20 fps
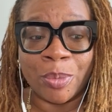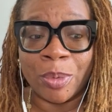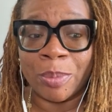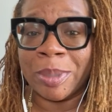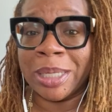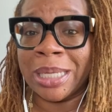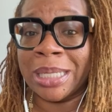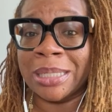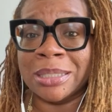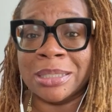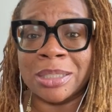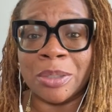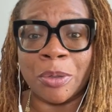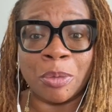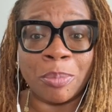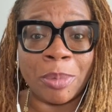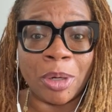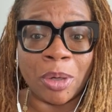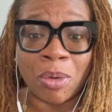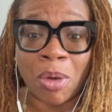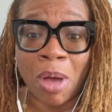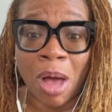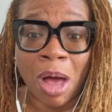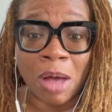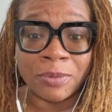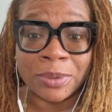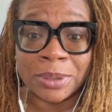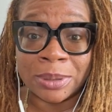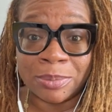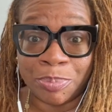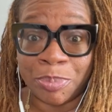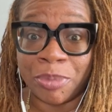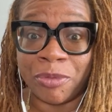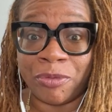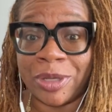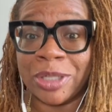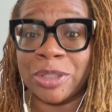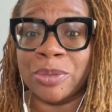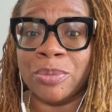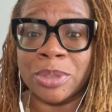when we get in certain medical
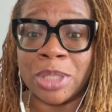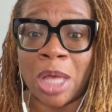professionals'